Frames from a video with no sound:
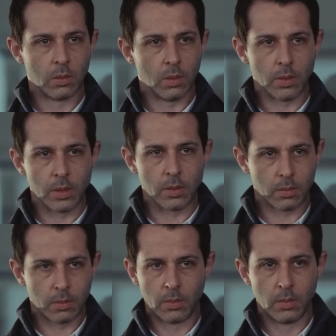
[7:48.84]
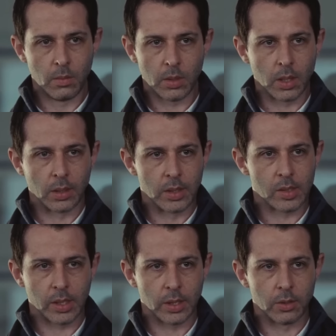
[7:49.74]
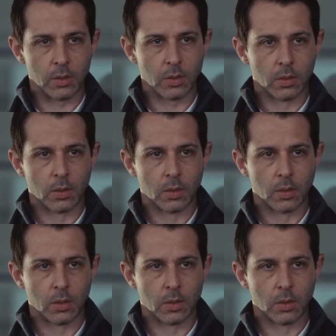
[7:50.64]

uses his son's guilt and misery to